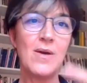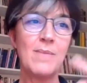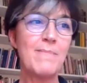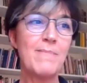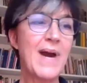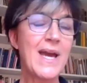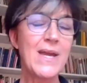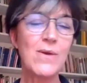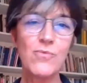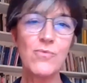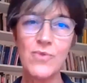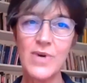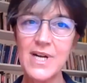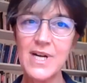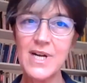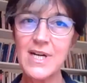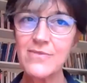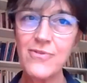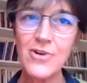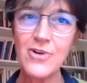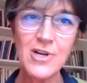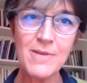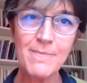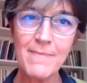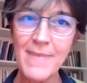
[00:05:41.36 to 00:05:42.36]
my work
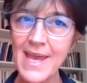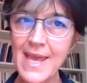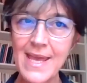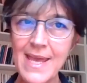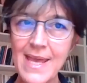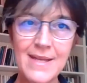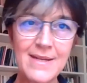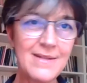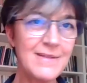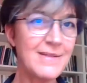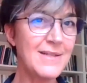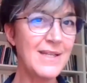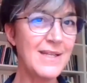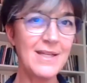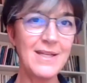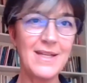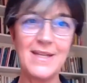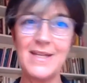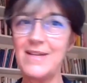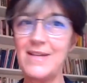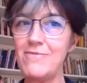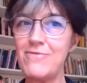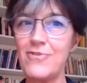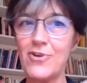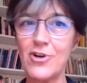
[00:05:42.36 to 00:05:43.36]
for men
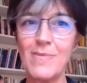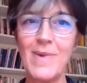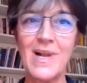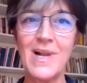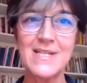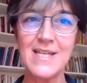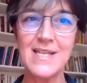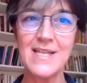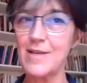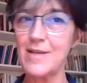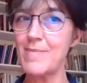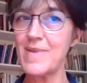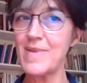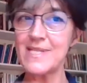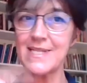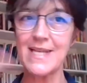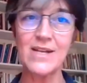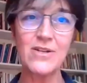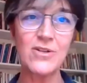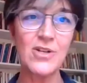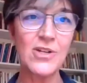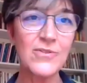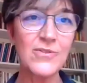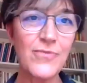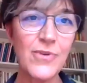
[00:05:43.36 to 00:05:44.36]
in informal settlements
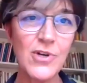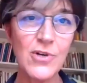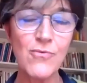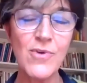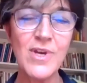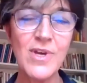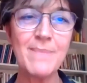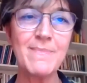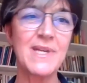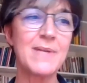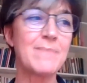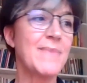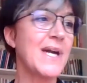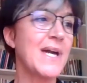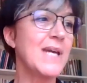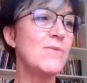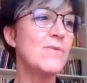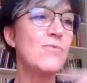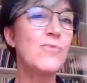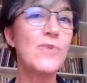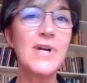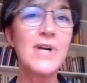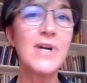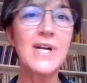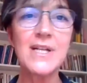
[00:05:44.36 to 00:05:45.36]
and not for women, my
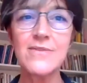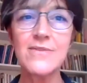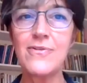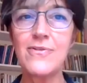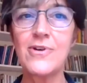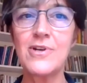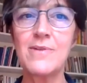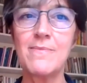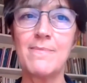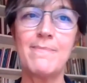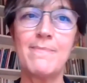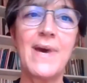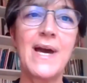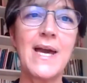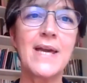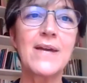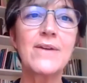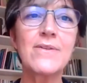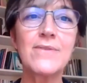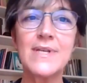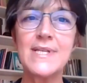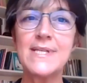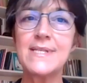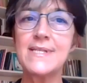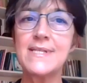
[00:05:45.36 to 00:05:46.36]
work for
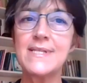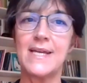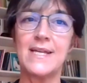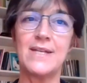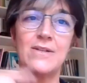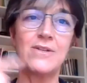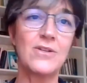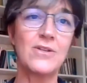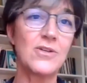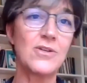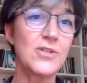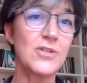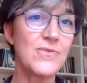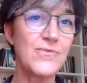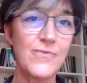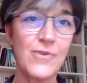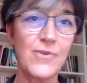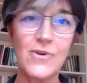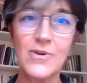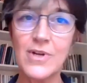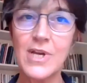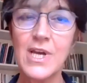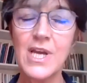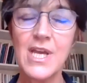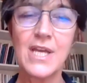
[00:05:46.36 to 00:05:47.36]
migrants and not
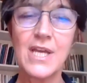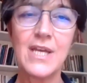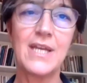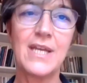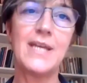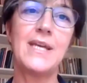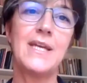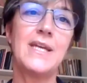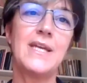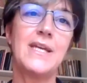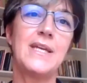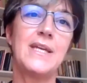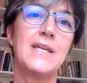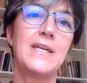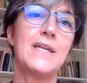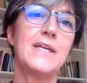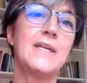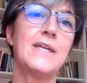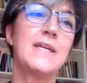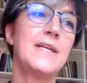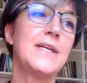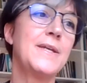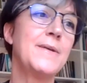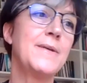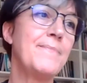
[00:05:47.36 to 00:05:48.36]
for,
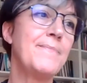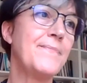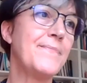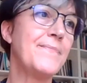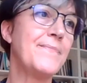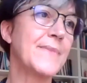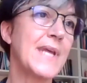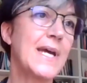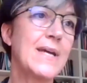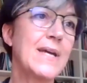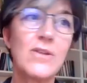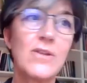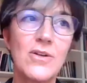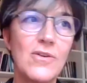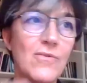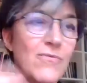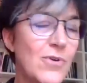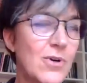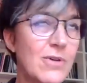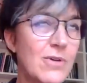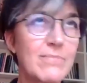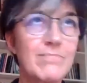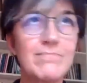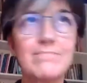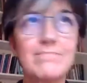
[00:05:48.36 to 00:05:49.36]
I don't know,
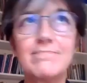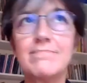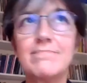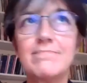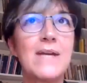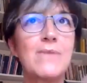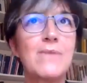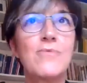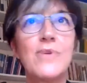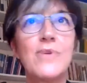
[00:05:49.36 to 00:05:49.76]
for my